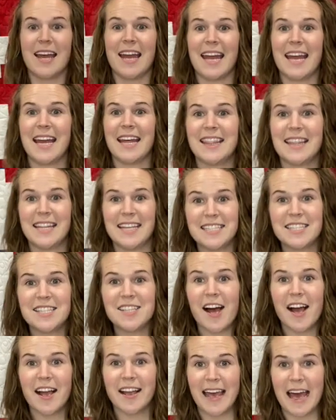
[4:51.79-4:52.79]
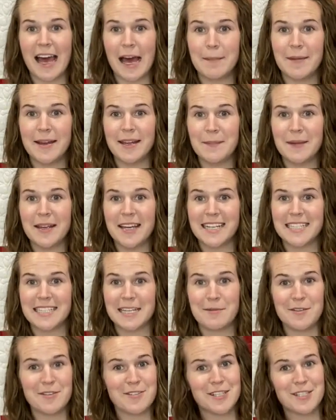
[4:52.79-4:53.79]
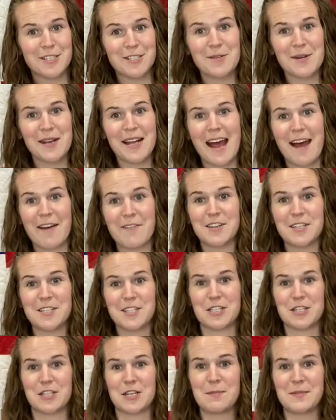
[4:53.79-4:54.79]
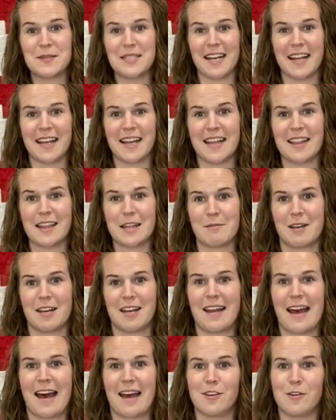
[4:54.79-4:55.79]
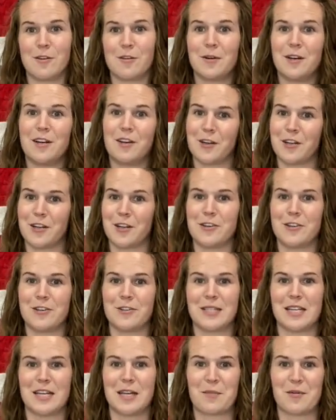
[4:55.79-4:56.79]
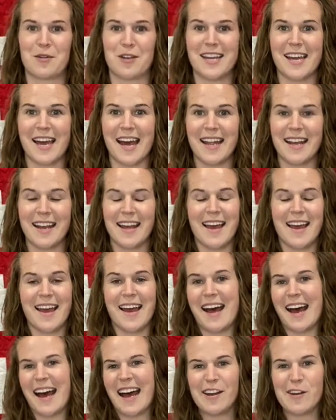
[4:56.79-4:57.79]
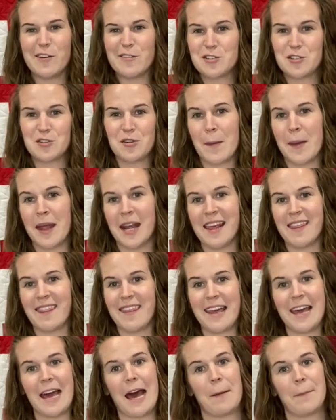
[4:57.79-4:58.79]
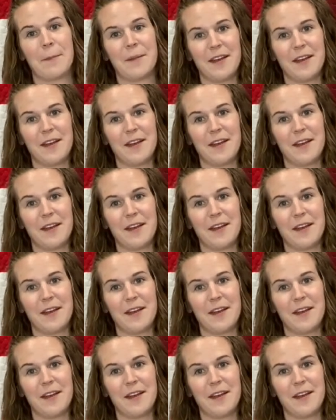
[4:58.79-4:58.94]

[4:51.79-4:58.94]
In this log cabin, because I'm using 2.5-inch strips and I cut them on an AccuQuilt or you're using a pre-cut, I don't trim anything up.